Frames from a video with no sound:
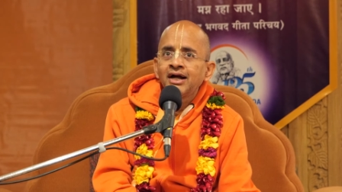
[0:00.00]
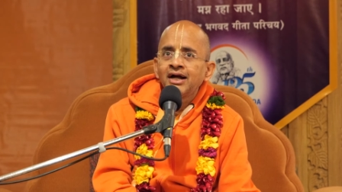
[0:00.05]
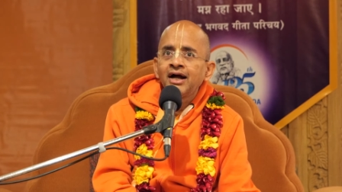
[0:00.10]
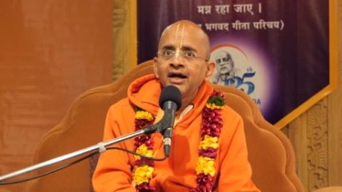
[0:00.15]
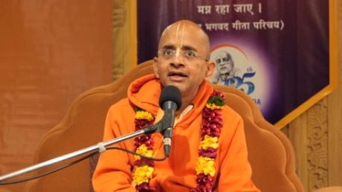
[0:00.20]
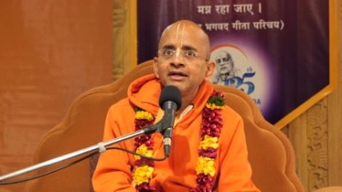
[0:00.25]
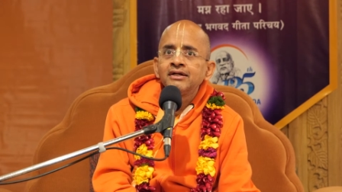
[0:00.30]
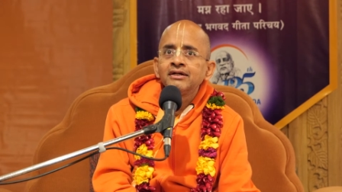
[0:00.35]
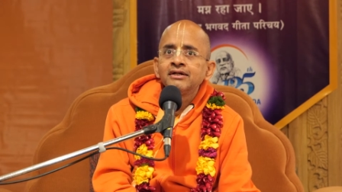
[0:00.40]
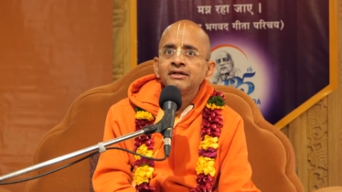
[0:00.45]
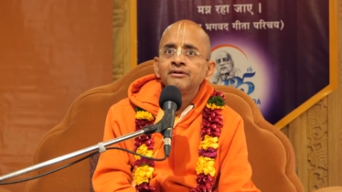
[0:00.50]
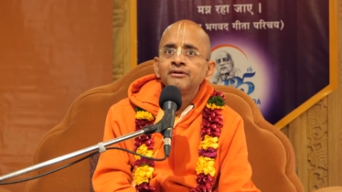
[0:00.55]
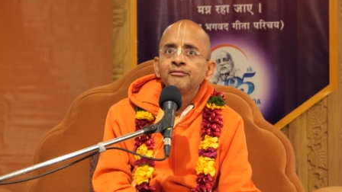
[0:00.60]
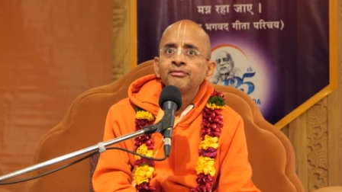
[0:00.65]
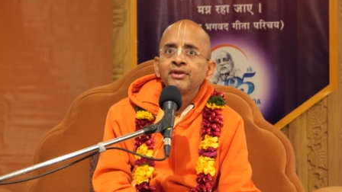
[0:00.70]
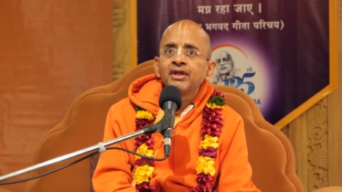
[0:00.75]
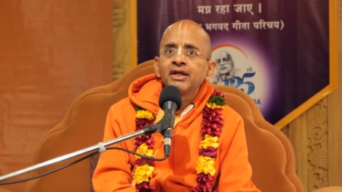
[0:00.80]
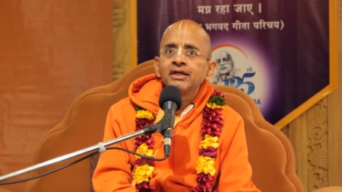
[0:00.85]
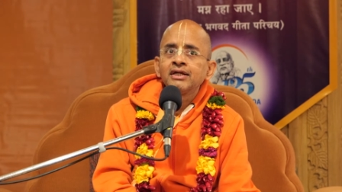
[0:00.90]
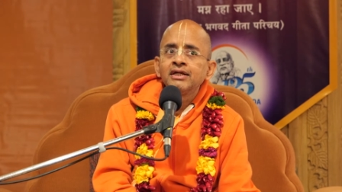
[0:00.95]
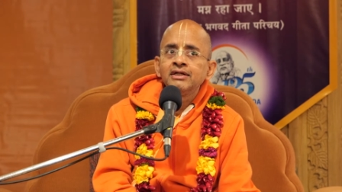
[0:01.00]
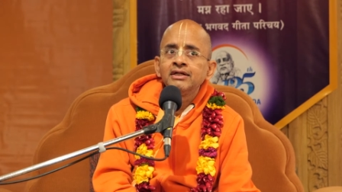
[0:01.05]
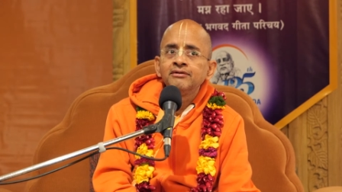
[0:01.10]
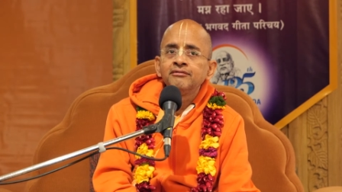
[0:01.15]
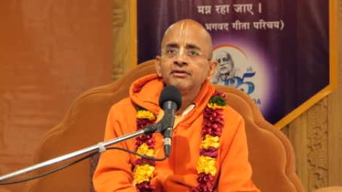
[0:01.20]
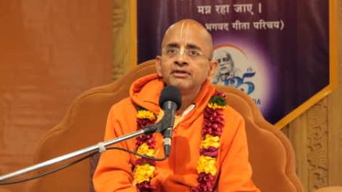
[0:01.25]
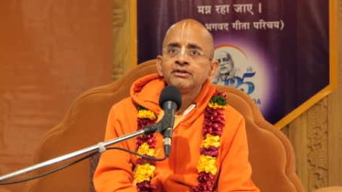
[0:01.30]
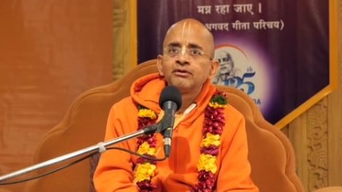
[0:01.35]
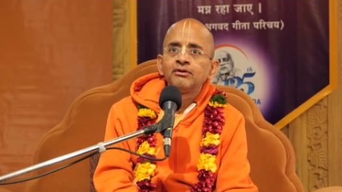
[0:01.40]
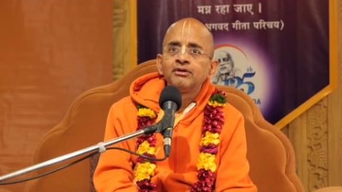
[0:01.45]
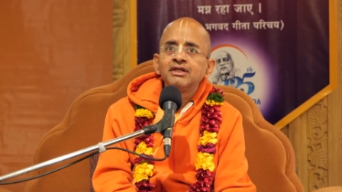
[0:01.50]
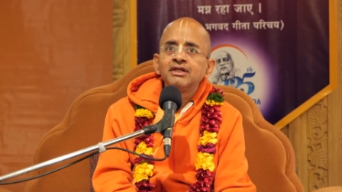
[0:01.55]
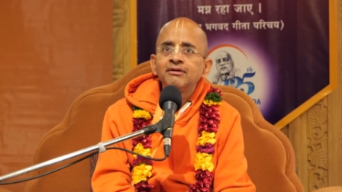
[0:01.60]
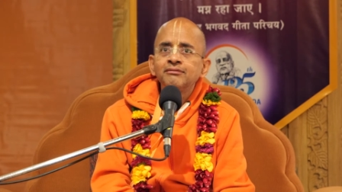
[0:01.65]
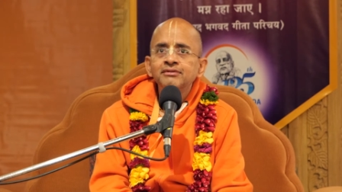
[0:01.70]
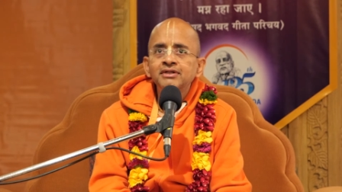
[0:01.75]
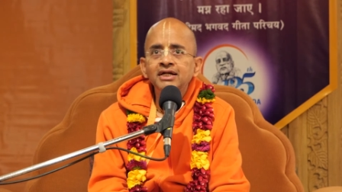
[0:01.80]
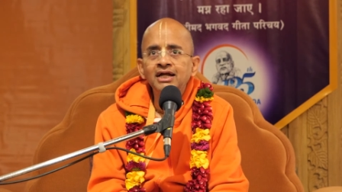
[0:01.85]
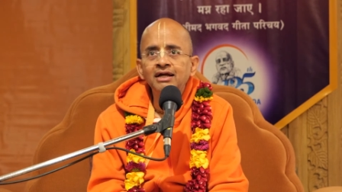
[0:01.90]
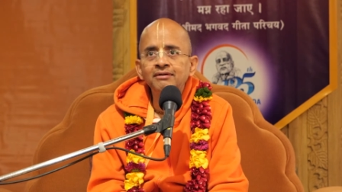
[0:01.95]
And he even told
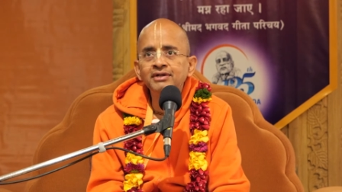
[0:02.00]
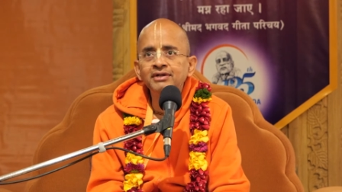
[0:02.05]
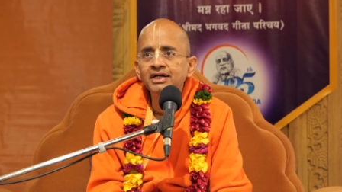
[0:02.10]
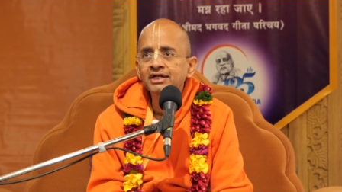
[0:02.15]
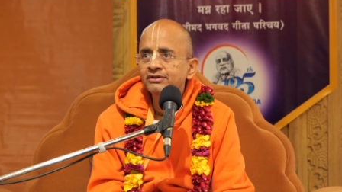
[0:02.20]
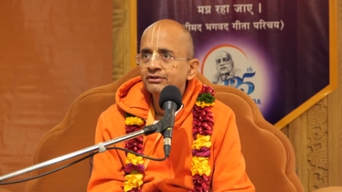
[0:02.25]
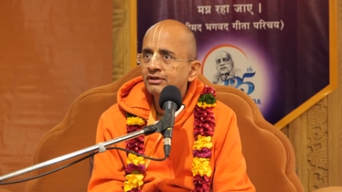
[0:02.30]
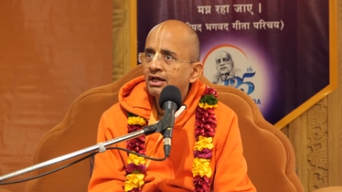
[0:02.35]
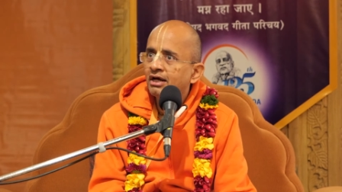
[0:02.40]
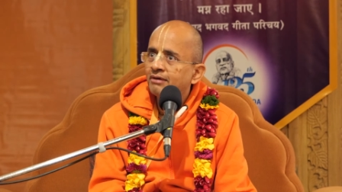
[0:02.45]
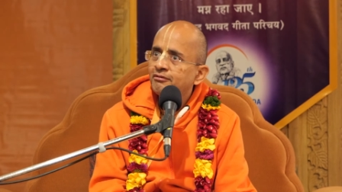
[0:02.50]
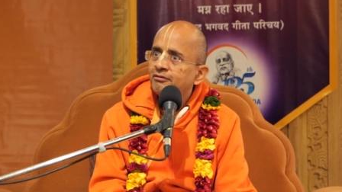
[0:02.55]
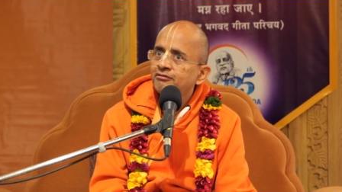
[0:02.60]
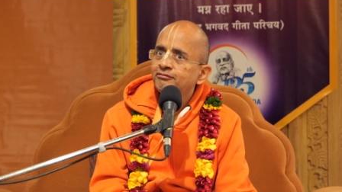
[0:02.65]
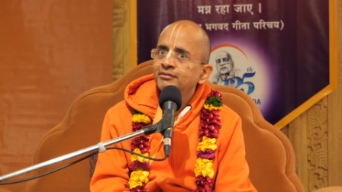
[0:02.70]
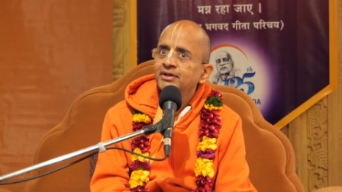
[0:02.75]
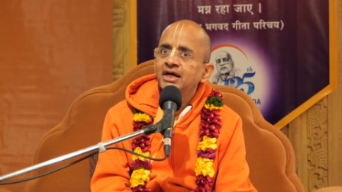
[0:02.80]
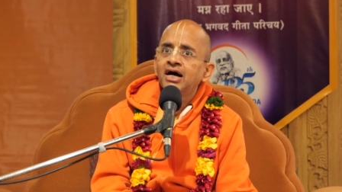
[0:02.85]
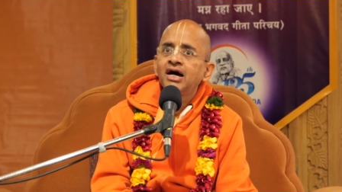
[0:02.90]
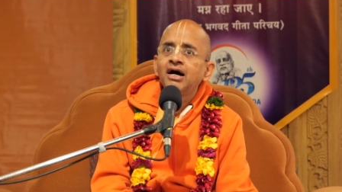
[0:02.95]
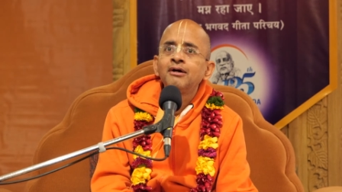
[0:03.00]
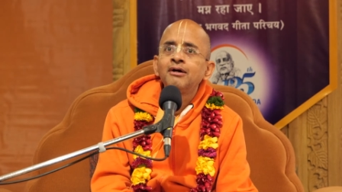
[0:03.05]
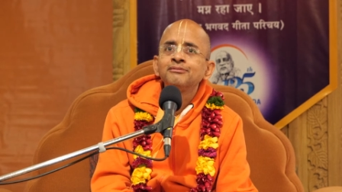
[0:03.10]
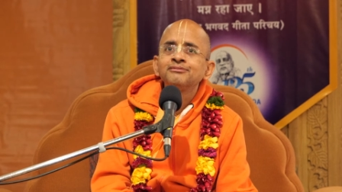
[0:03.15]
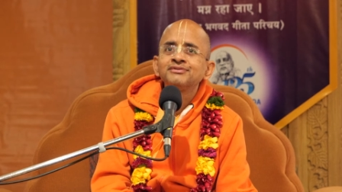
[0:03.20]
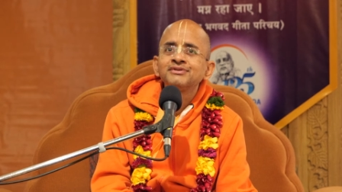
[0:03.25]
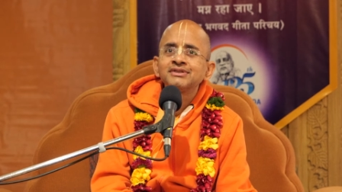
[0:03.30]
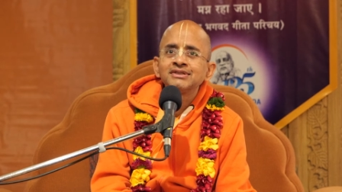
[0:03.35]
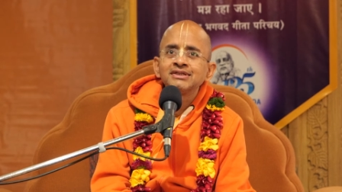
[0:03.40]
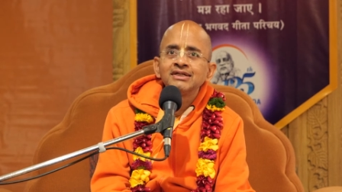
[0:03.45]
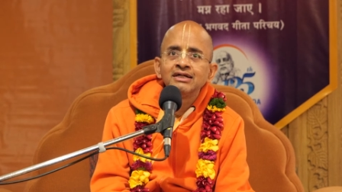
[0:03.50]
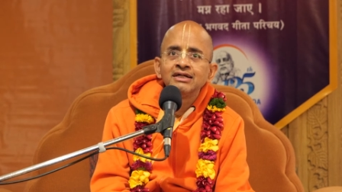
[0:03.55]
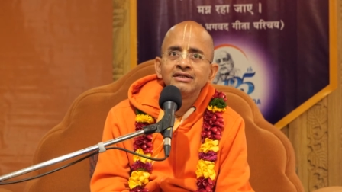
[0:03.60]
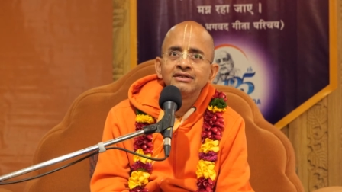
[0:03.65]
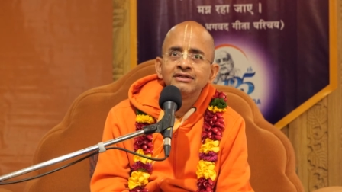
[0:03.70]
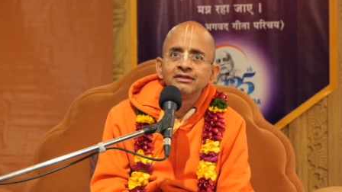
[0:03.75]
them that I am ready to lop off my arms